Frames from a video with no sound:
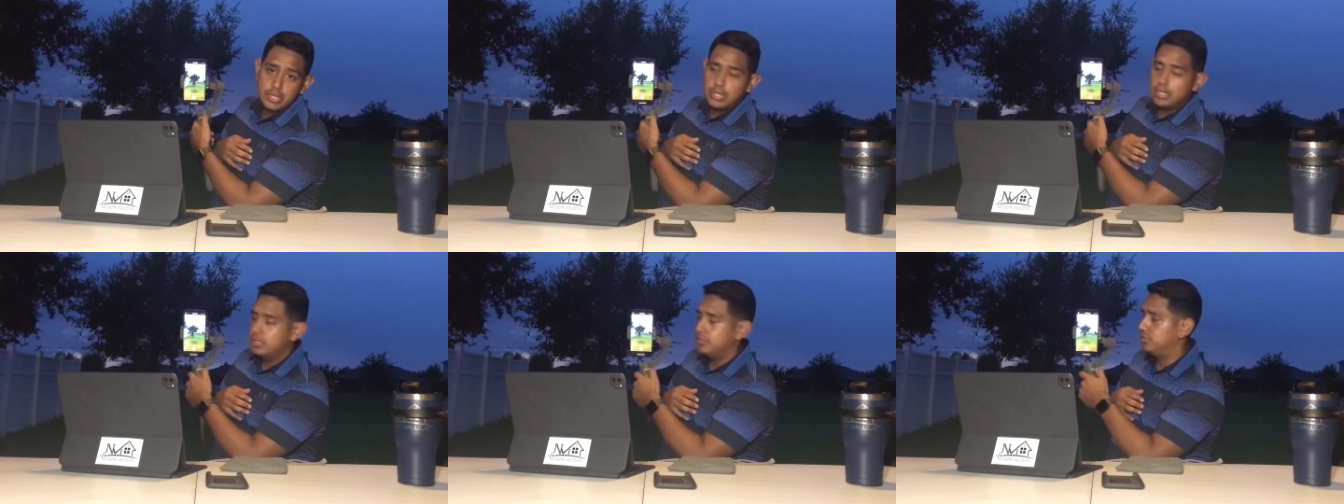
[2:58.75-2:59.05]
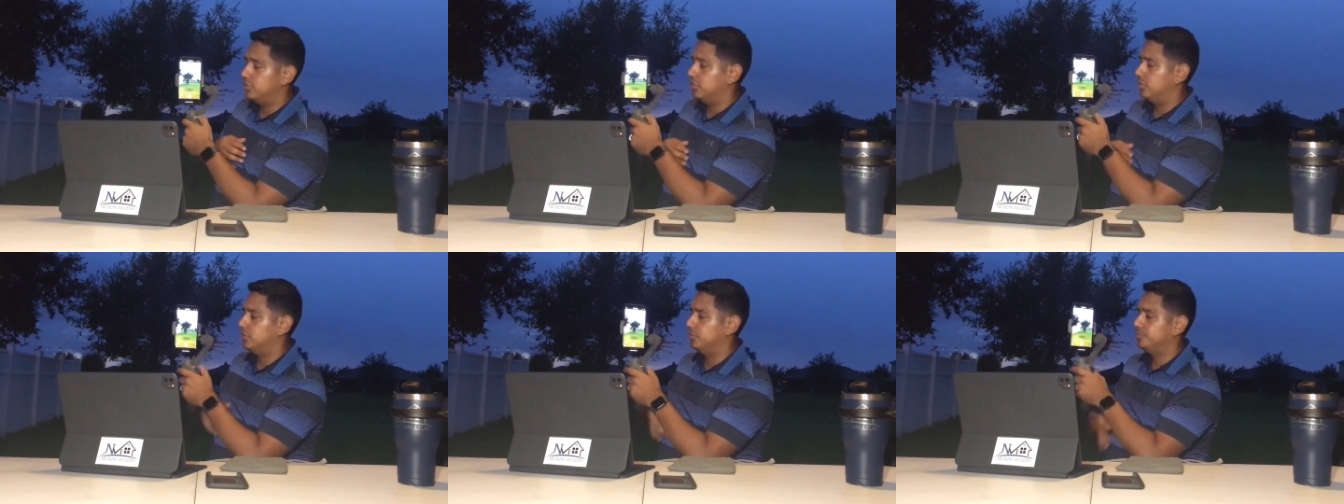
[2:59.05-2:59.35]

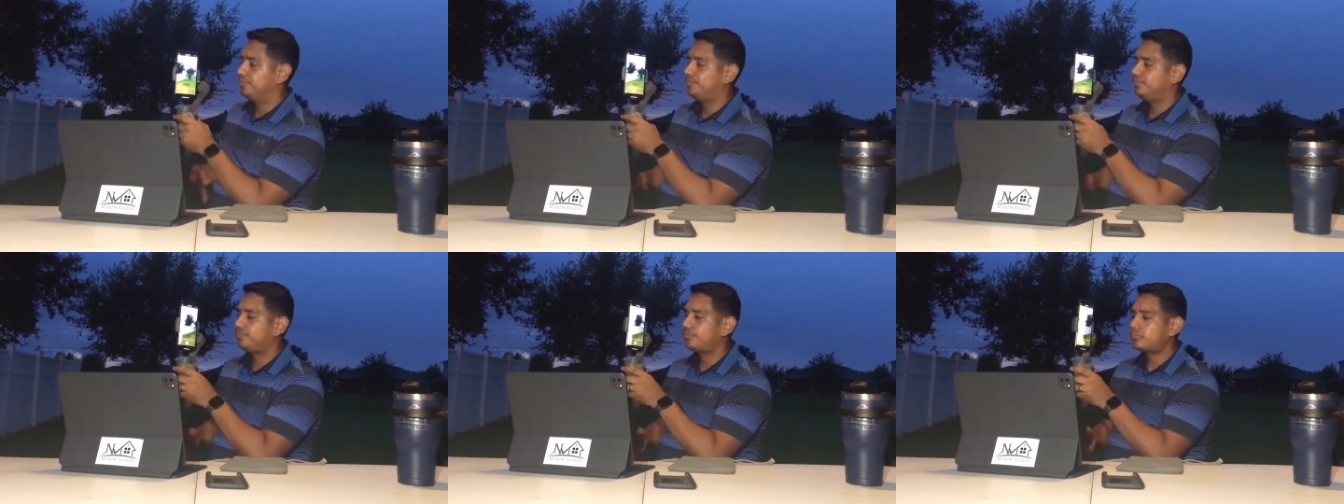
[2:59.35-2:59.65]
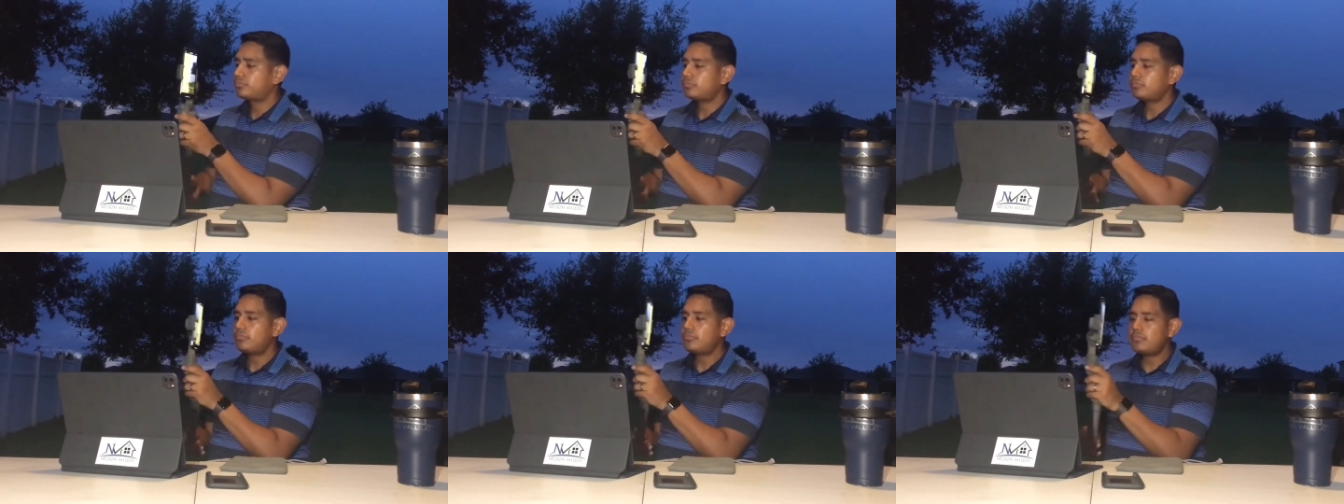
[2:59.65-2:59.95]
So
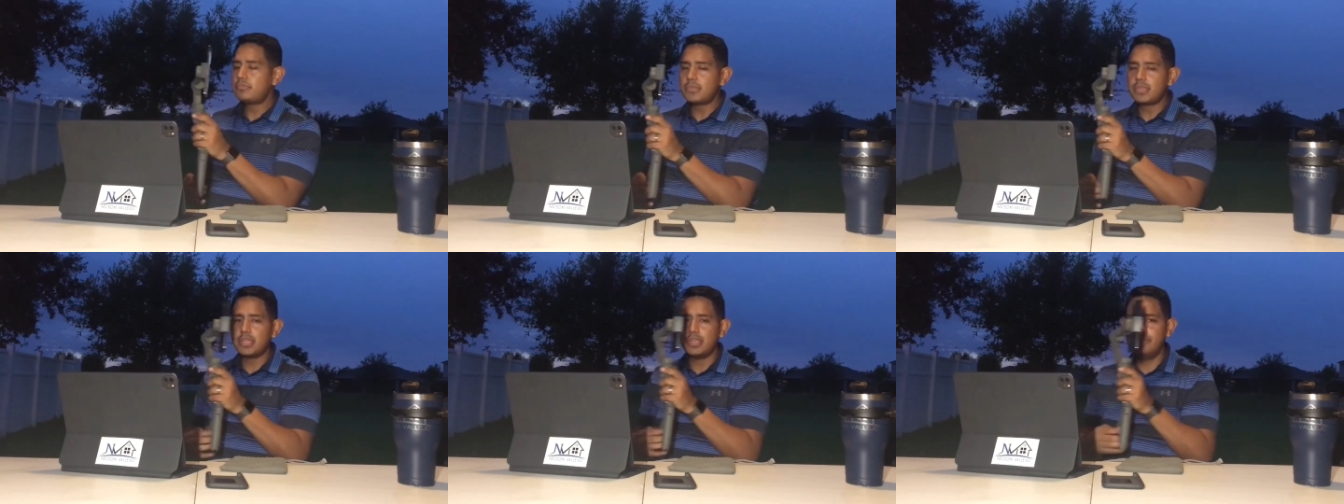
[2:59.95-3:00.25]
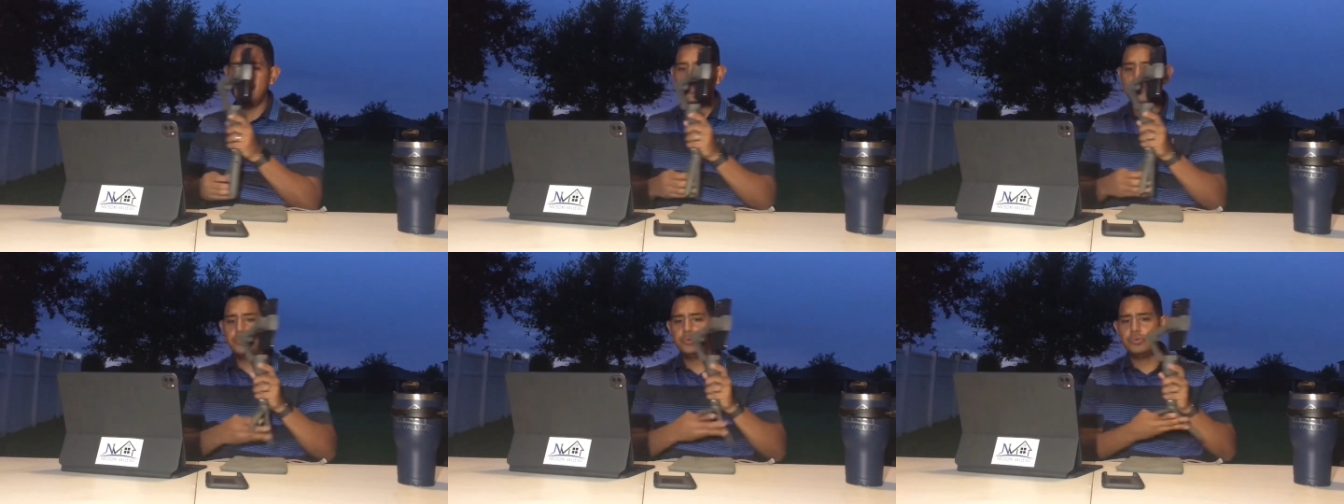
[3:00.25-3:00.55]
if
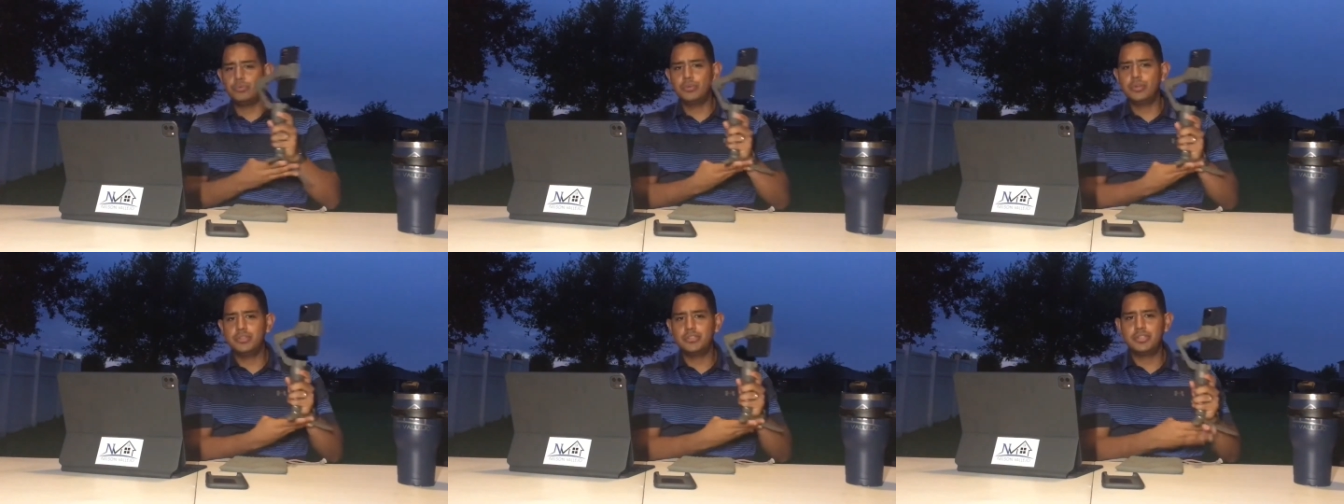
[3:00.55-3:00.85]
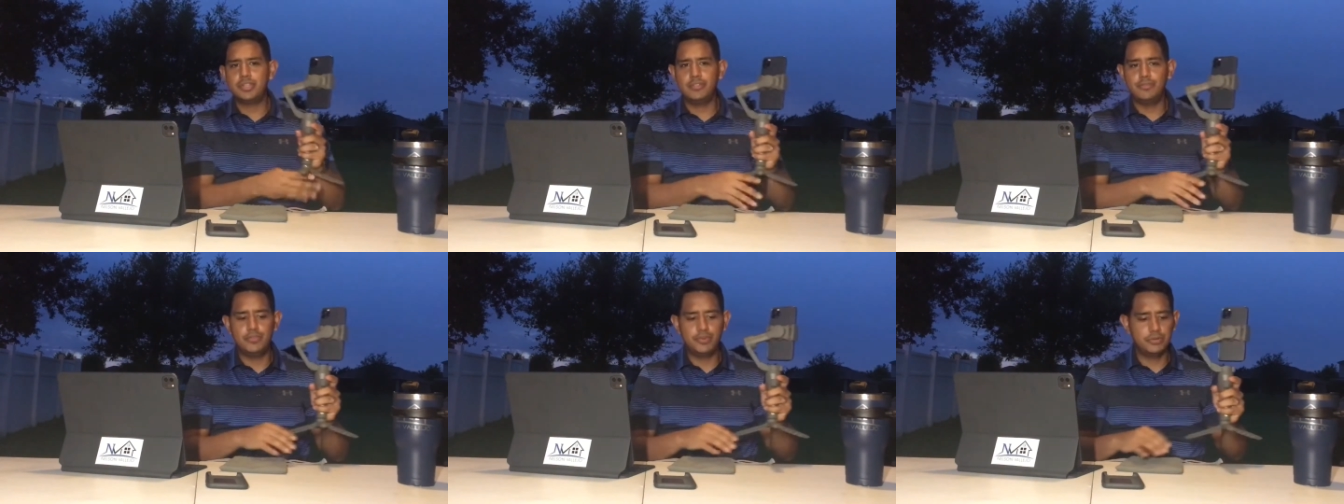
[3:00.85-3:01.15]
you're doing real
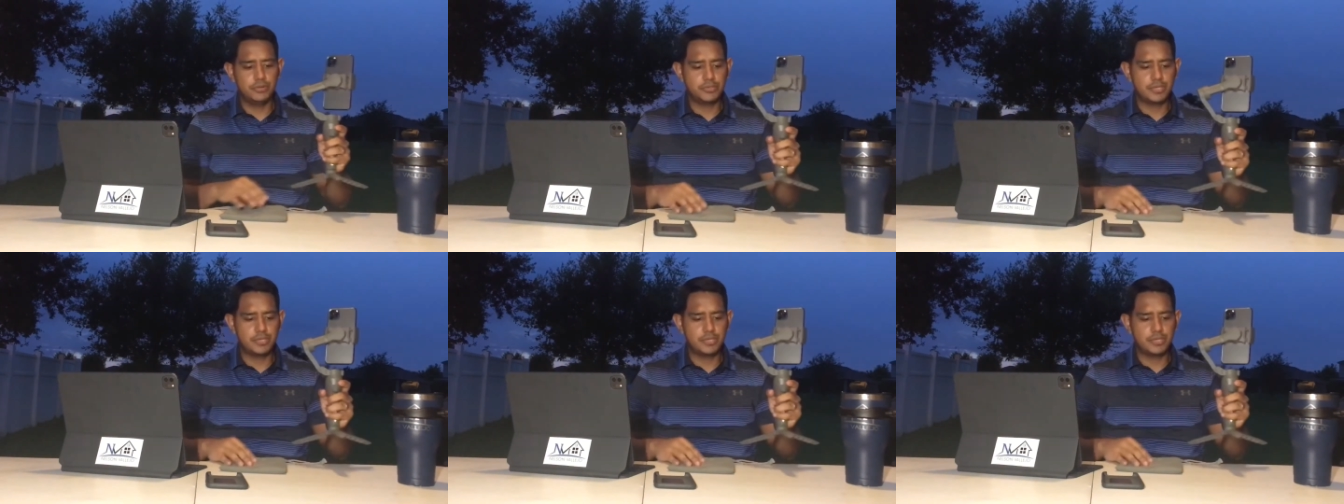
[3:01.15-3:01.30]
estate videos,